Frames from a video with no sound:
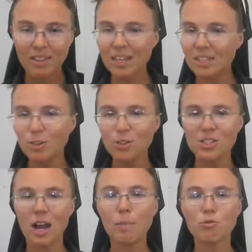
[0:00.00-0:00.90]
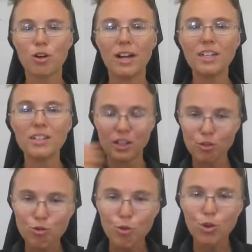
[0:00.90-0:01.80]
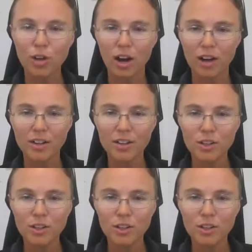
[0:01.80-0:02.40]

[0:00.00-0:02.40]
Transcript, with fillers: then you'll stop trying to control God.